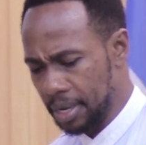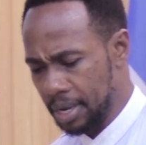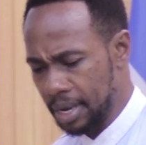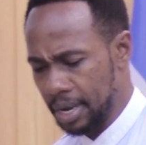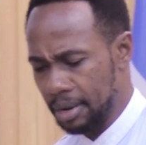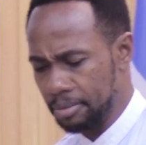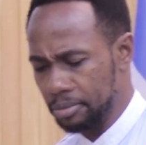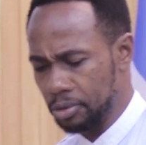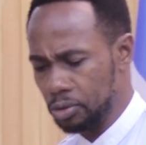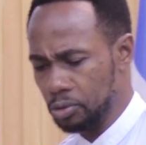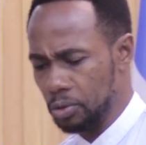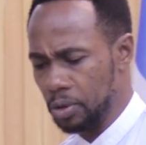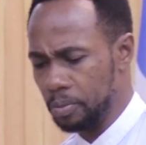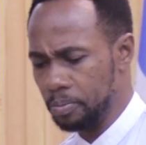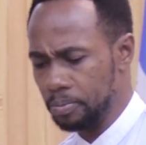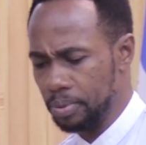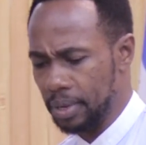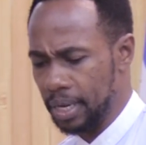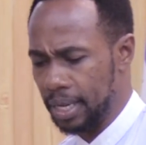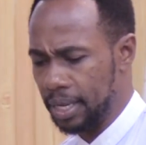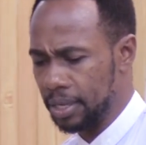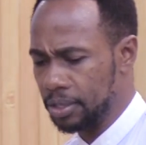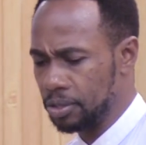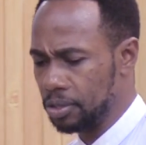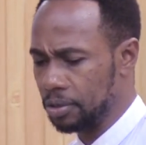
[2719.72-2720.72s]
come to a
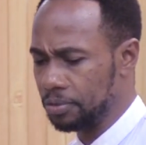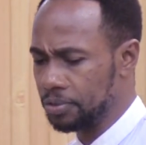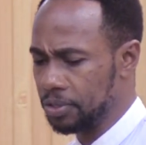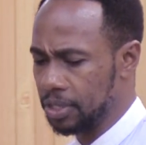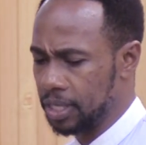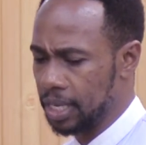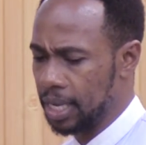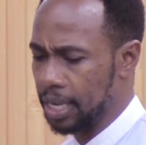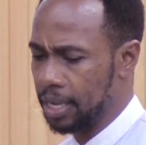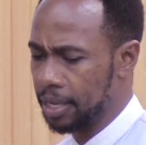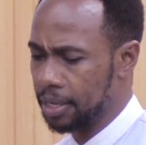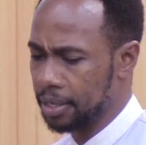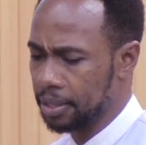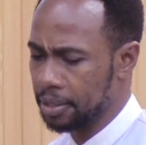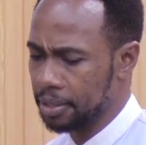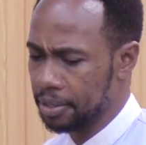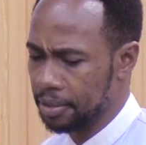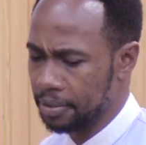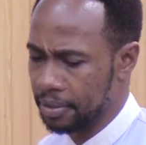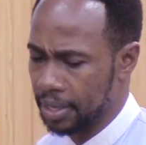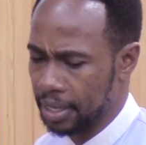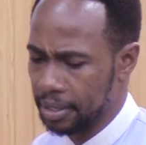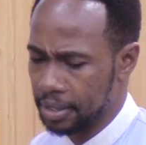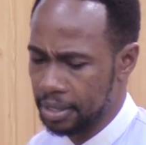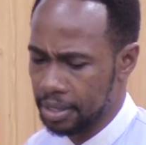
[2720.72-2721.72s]
place of
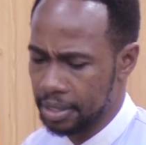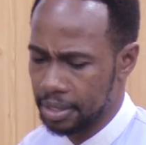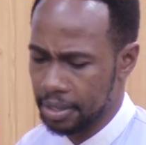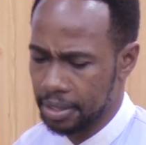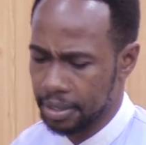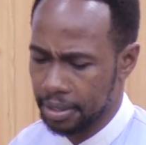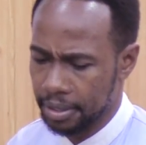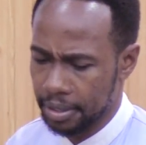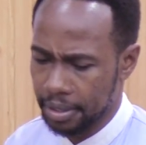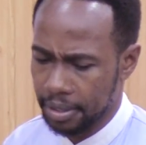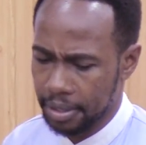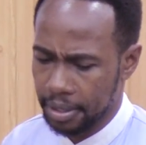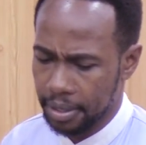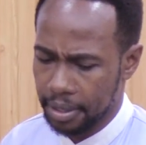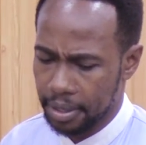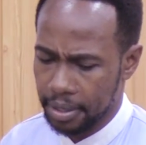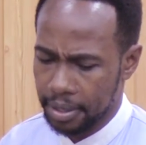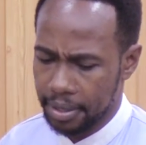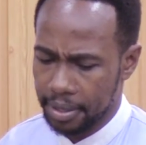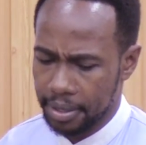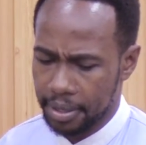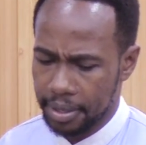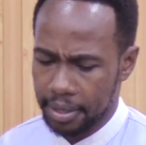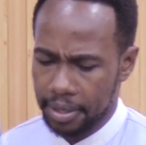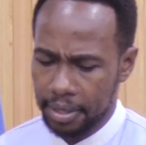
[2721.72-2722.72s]
saying that
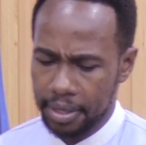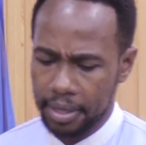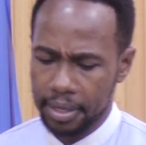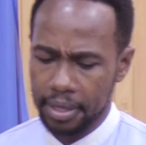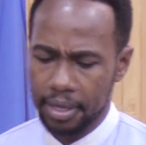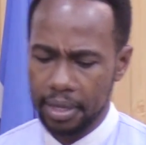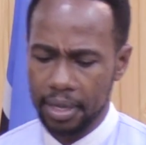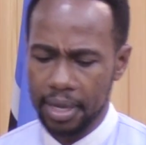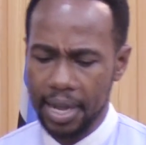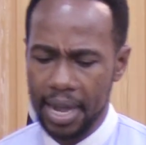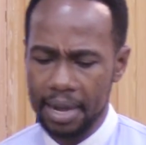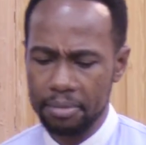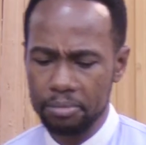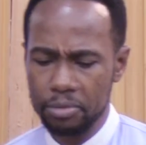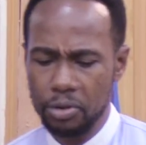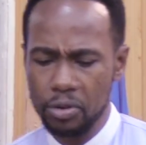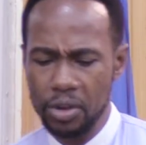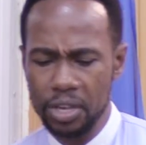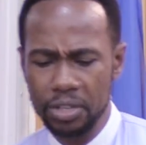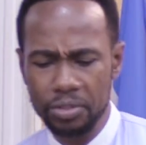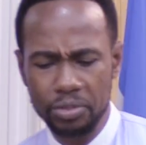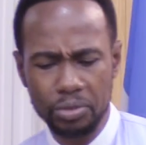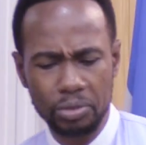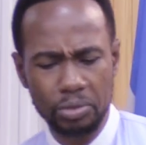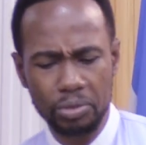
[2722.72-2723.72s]
I'm
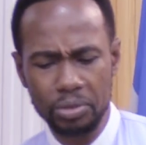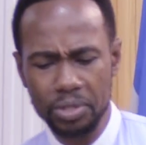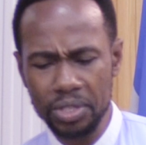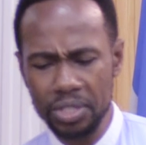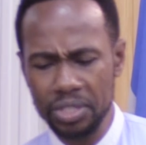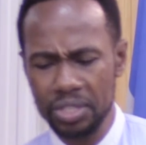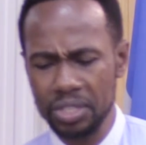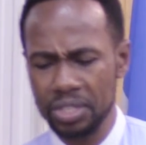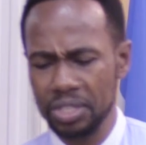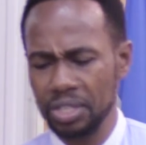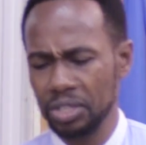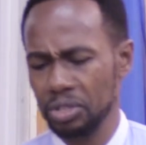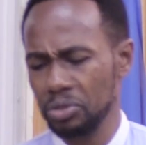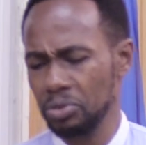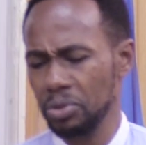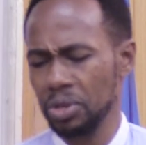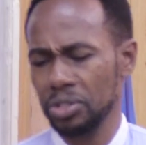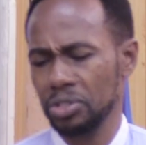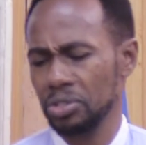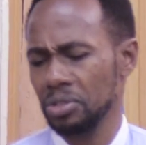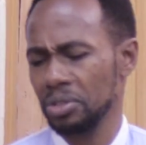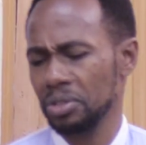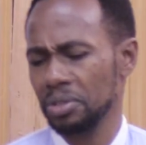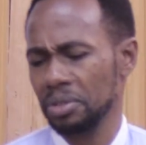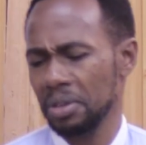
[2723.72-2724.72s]
going through this
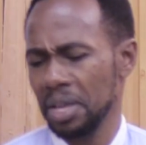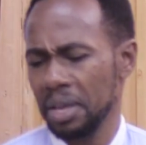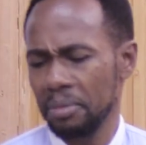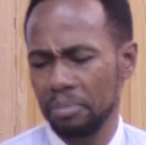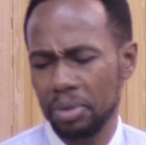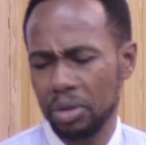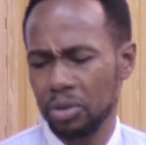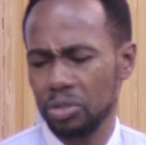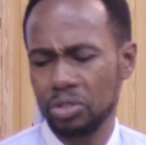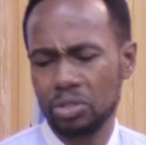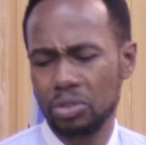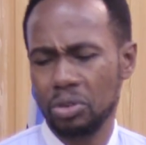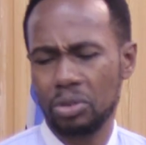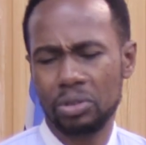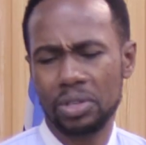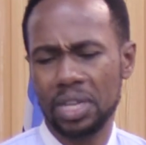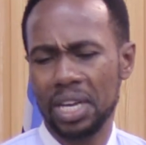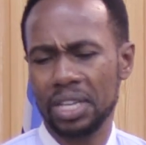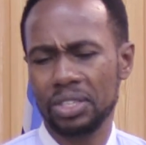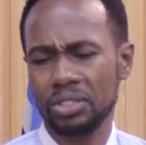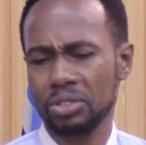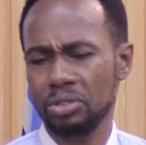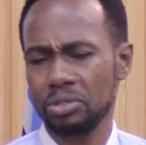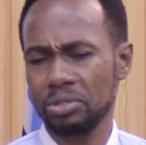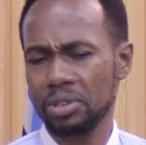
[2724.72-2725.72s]
situation because God
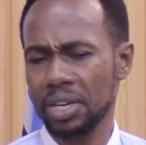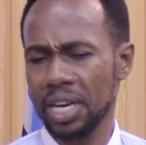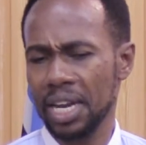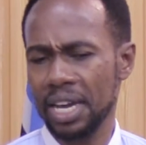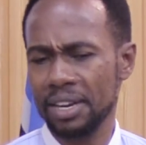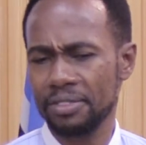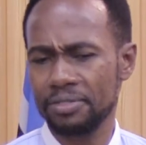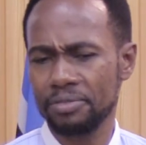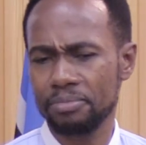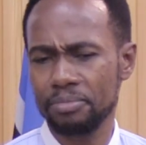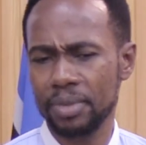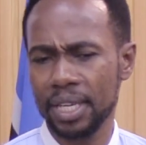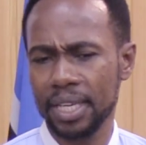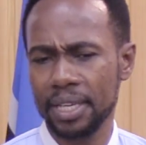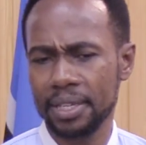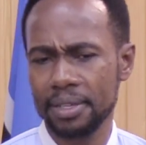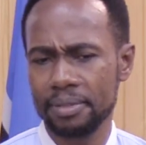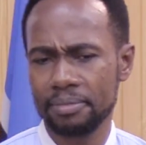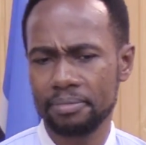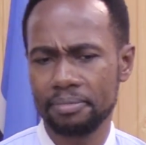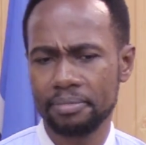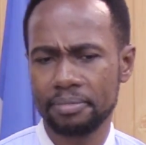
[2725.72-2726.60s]
does not love me?